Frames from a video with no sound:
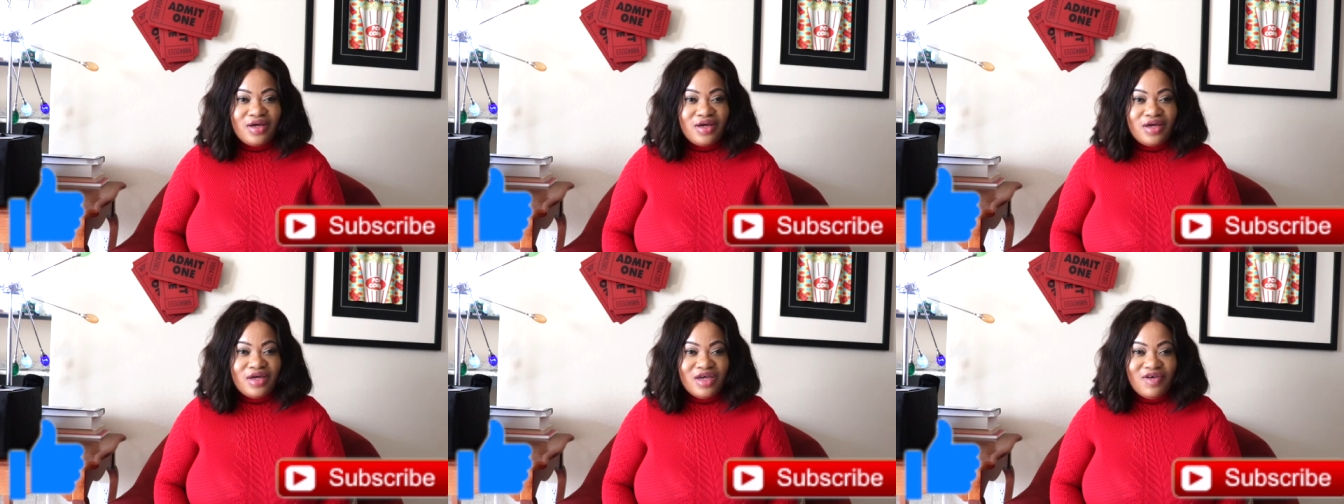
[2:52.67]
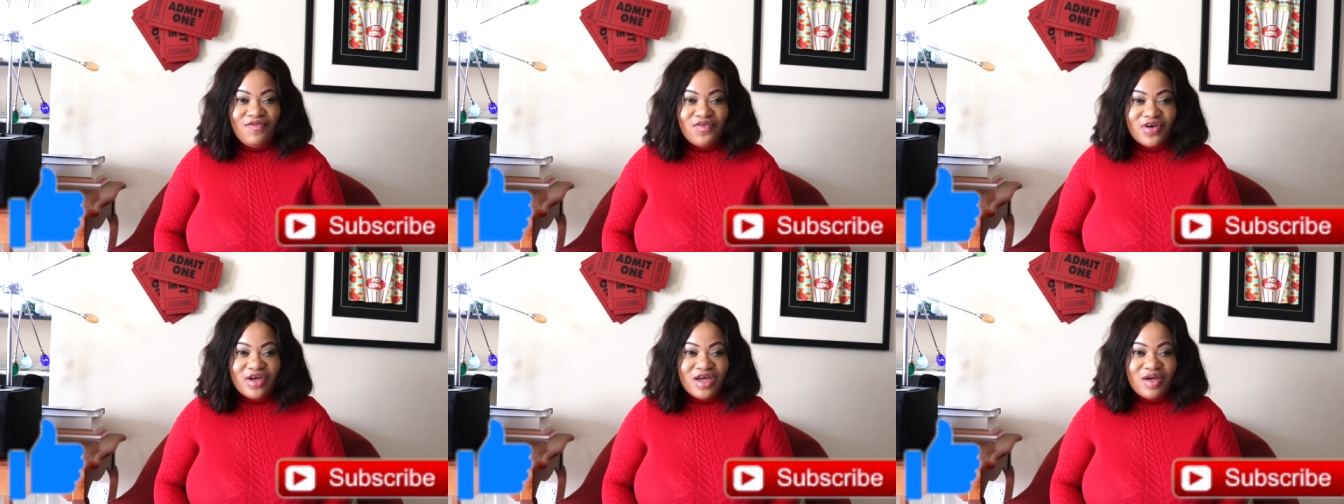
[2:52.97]

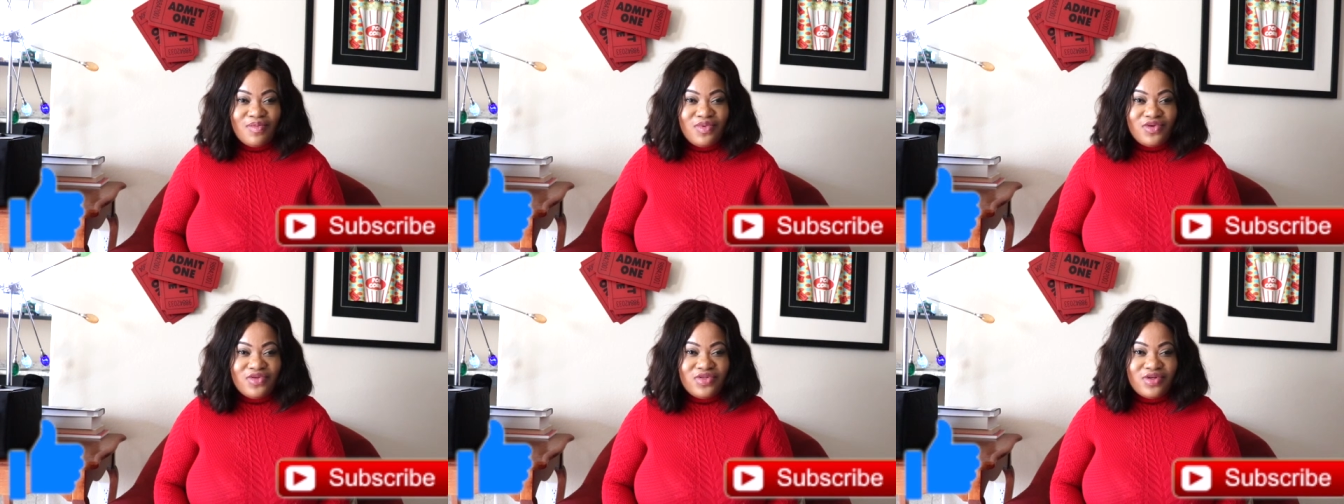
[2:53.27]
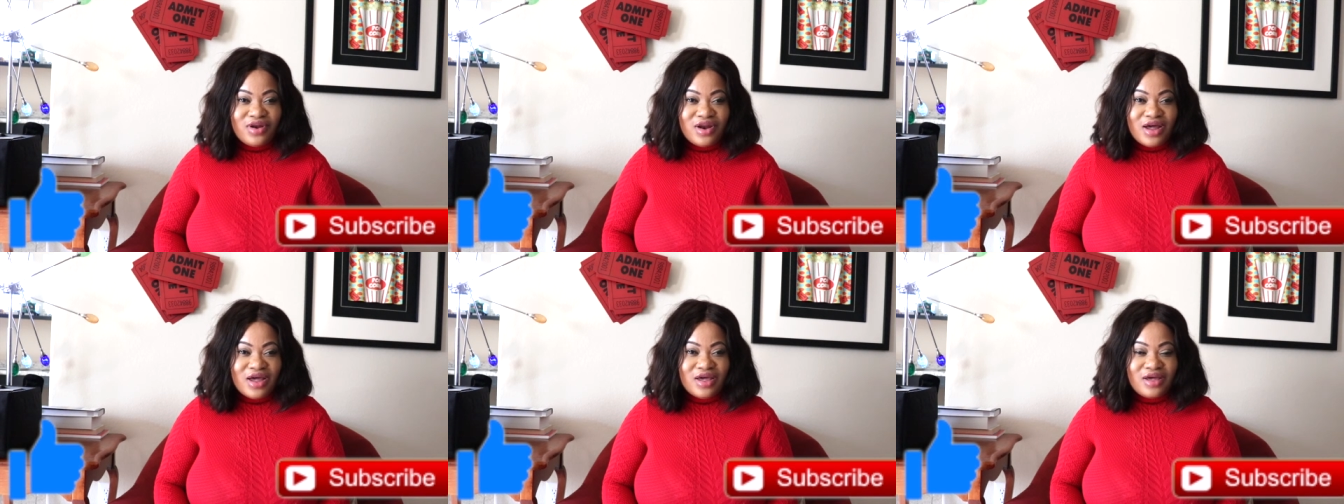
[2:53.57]
if you're able to
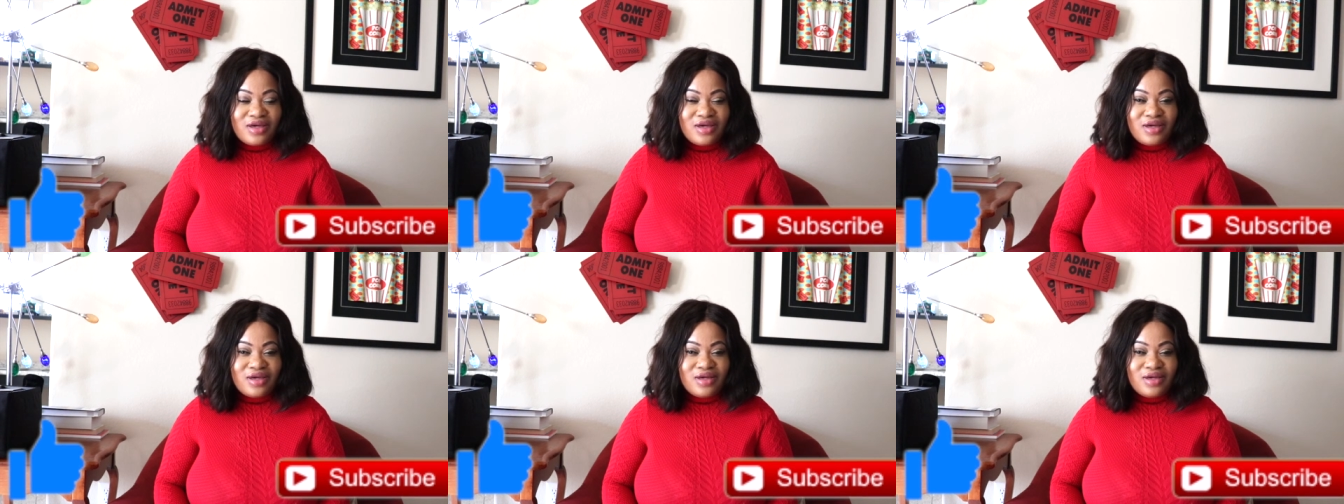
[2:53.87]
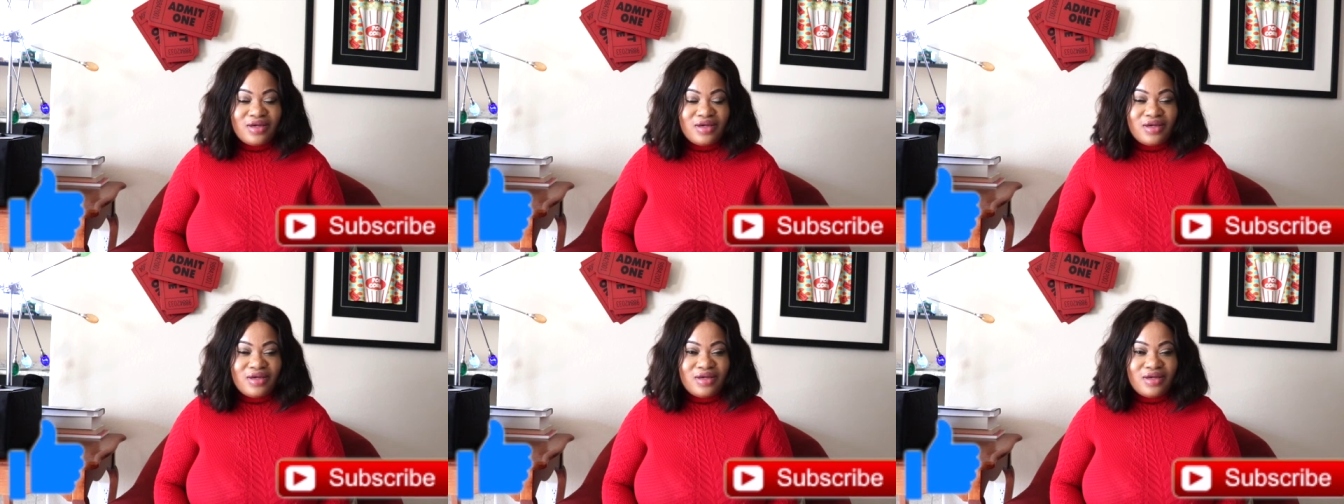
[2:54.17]
like
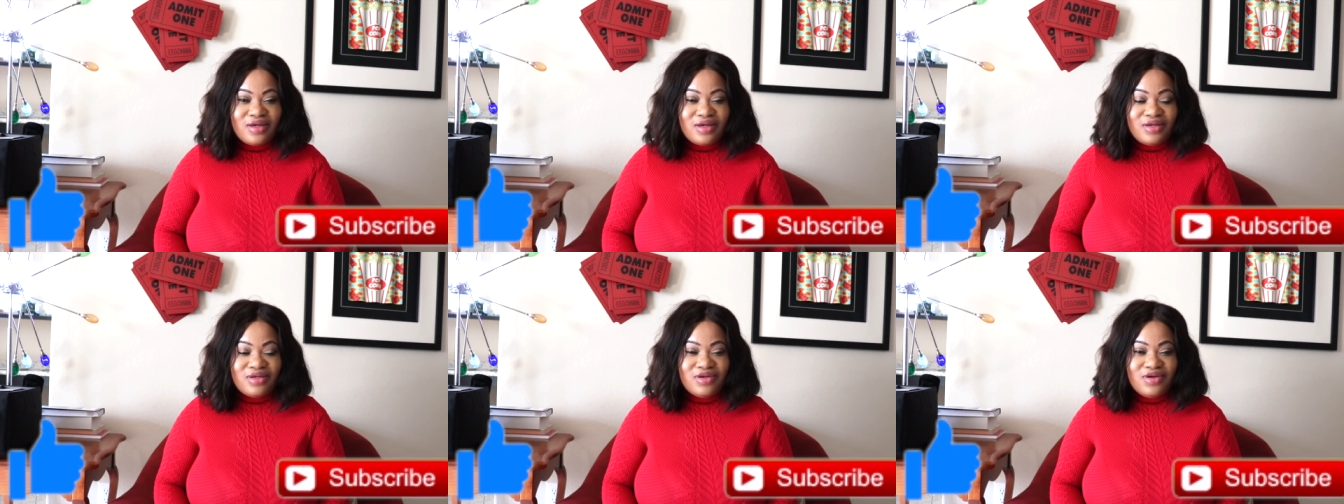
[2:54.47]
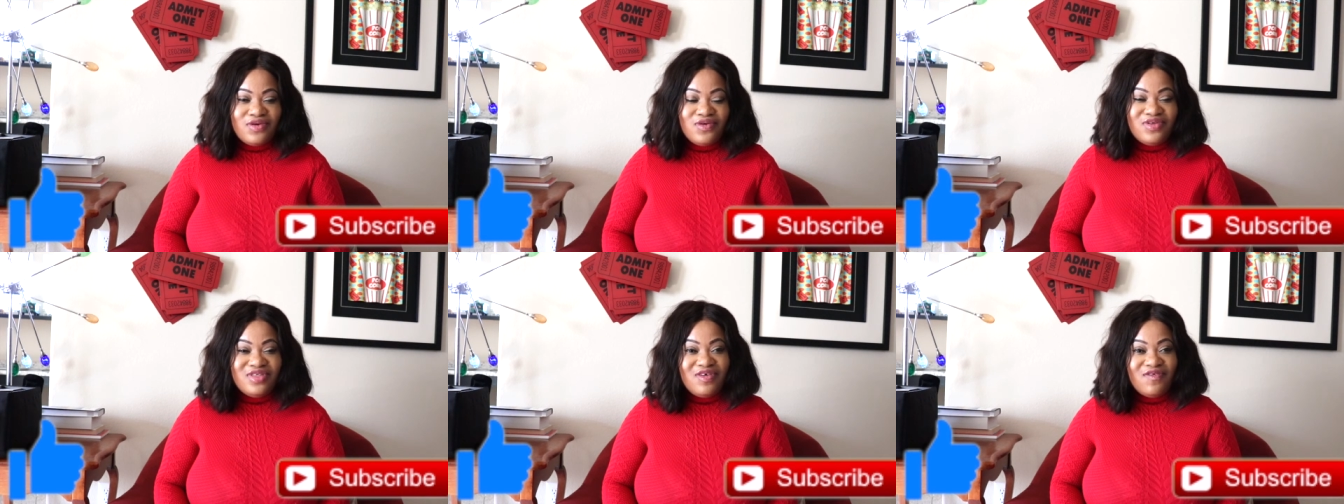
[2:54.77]

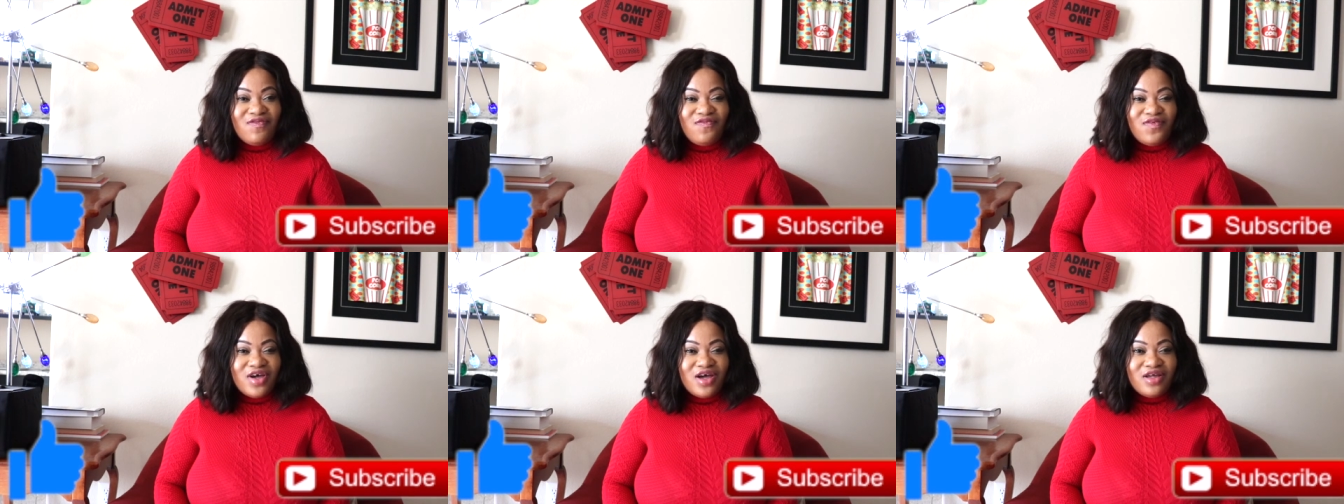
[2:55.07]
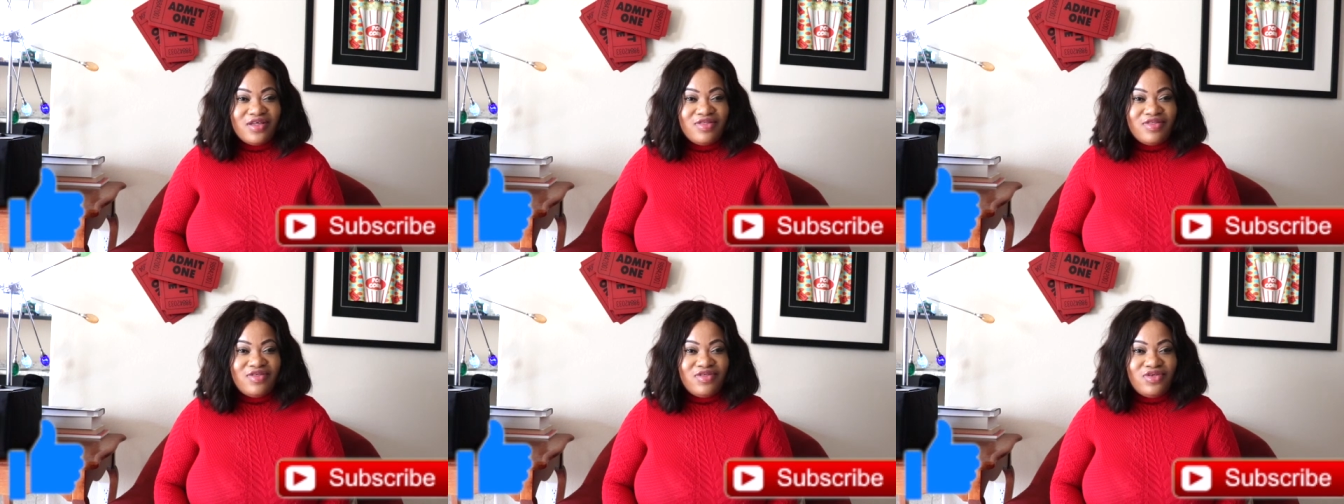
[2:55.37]

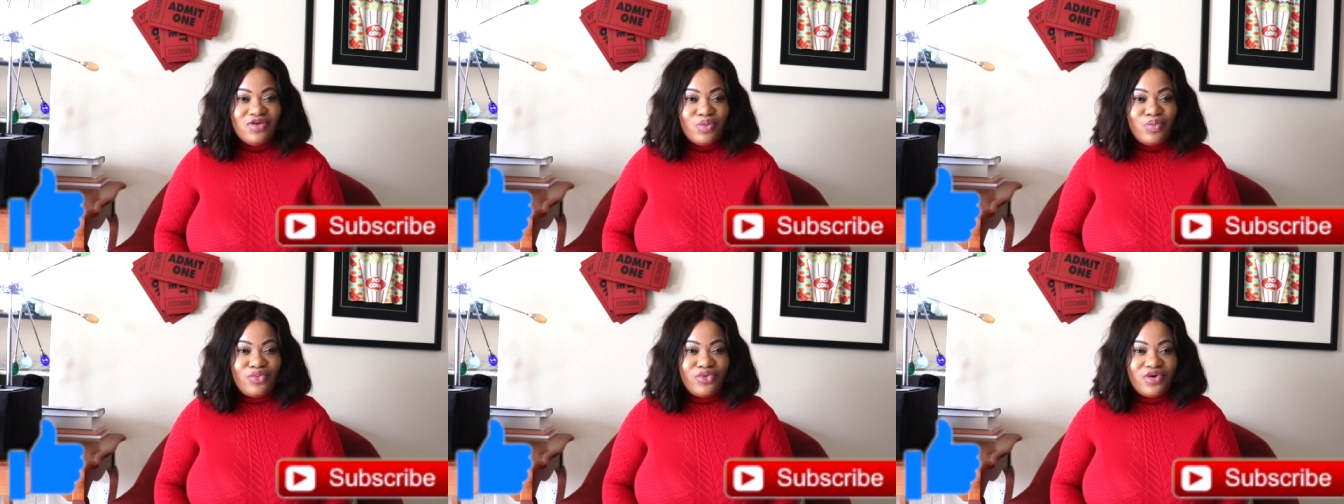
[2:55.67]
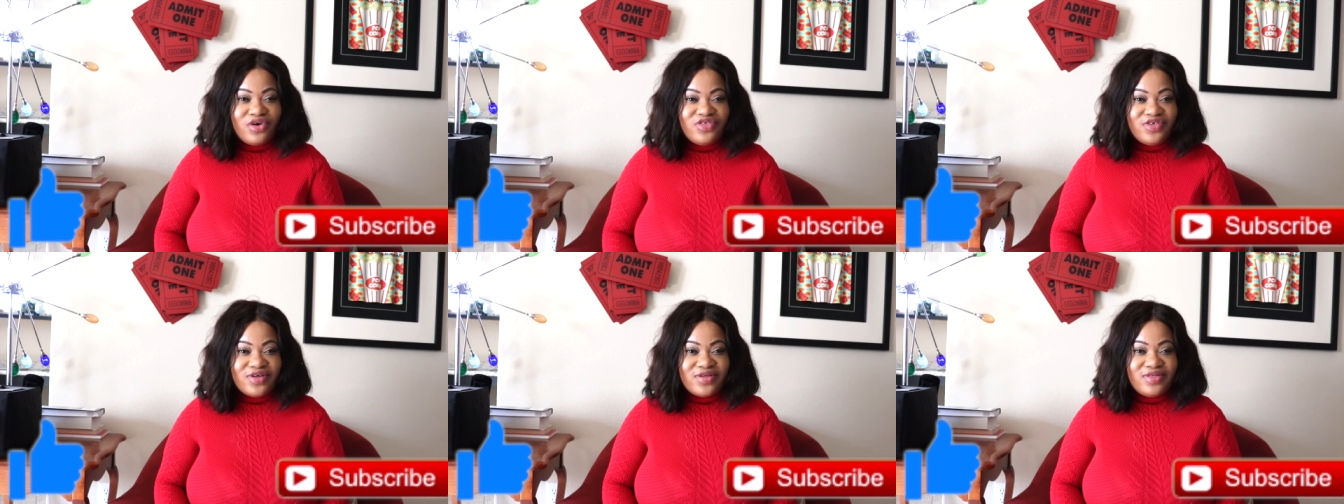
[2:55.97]
defend your
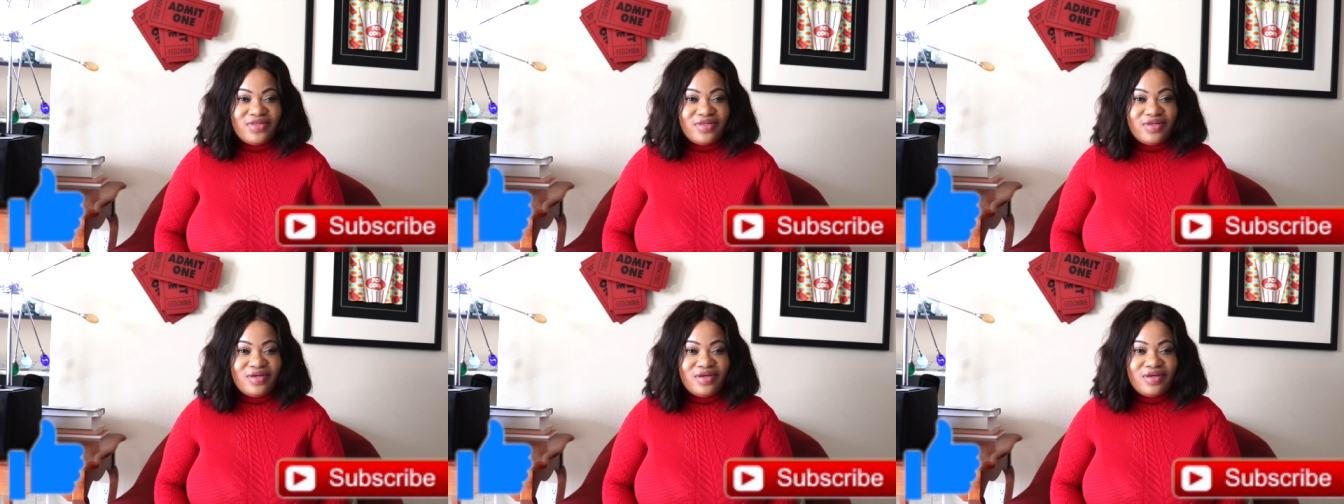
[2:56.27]
project.